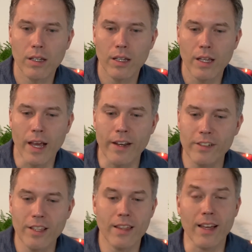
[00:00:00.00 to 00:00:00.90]
And here's
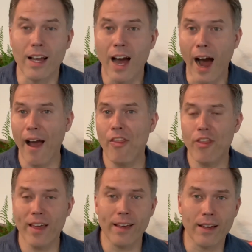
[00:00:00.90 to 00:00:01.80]
the thing, I
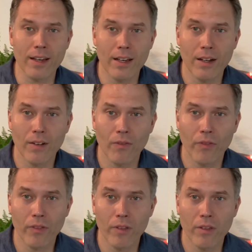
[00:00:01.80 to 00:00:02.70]
think
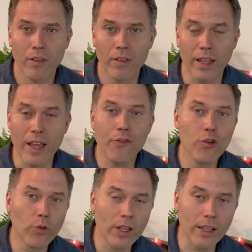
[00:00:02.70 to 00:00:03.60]
that if you
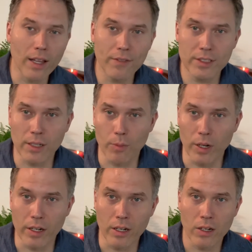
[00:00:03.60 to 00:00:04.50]
really love
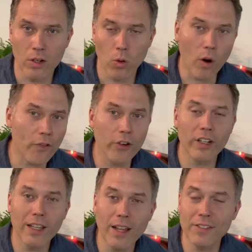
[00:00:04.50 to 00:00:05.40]
someone, or if you
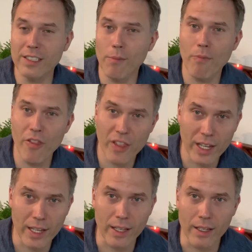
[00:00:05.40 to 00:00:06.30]
really love
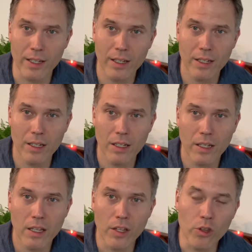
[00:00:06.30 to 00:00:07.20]
something,
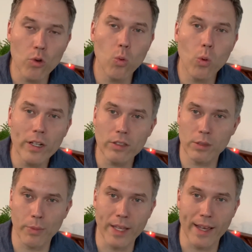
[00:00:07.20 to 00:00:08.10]
you will
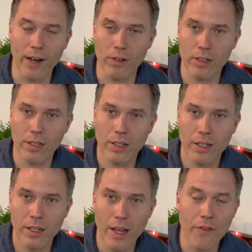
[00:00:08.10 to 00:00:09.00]
speak out
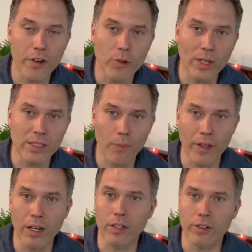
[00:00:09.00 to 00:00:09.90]
if they're doing something
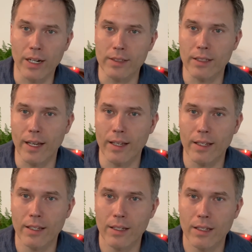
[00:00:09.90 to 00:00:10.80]

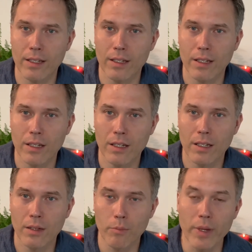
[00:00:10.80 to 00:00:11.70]
unchristlike,
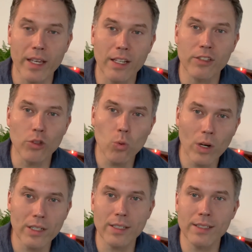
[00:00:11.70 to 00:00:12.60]
because you
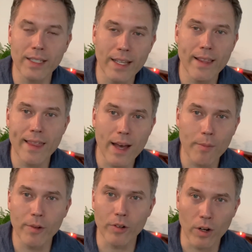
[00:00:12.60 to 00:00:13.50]
want to see
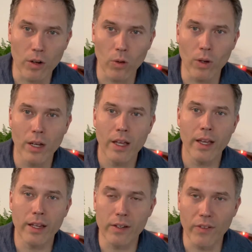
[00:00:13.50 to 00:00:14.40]
them grow
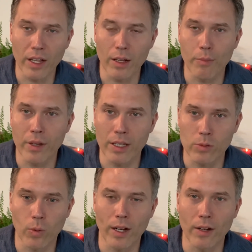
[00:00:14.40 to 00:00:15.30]
and develop as
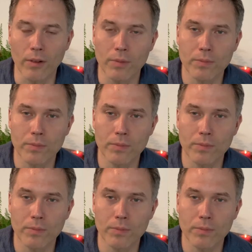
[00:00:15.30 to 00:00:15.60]
well.